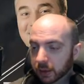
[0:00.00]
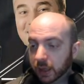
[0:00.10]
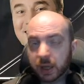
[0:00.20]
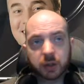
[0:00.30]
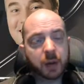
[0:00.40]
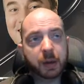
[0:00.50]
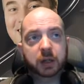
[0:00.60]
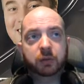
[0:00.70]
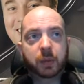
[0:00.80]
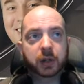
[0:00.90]
Thank you so
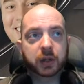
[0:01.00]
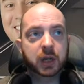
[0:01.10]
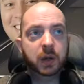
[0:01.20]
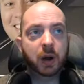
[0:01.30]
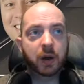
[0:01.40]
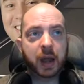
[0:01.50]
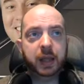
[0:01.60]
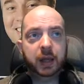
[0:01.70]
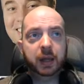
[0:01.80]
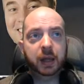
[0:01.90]
much, Robert Johnston. You are
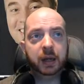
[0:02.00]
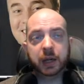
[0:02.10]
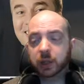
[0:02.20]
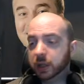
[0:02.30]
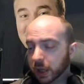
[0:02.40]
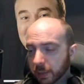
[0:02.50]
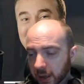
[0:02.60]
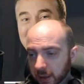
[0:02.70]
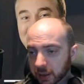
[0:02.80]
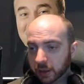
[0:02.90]
a legend
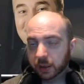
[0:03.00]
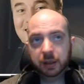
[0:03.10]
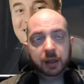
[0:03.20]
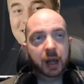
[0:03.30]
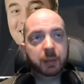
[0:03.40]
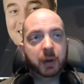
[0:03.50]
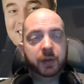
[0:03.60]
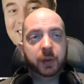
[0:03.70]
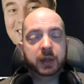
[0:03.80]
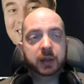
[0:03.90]
amongst my
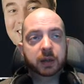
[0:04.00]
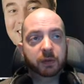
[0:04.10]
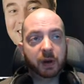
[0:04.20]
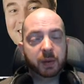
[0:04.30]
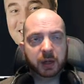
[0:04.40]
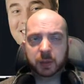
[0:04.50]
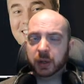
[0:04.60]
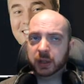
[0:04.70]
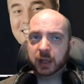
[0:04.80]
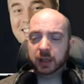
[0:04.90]
viewers. Very much
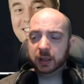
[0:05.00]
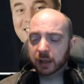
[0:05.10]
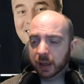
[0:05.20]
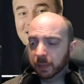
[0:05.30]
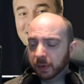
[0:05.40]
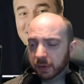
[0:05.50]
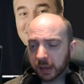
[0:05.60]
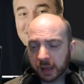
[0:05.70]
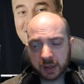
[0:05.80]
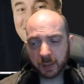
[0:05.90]
appreciated. And
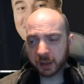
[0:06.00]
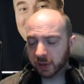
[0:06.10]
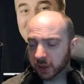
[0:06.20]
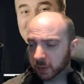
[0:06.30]
thank you so much for the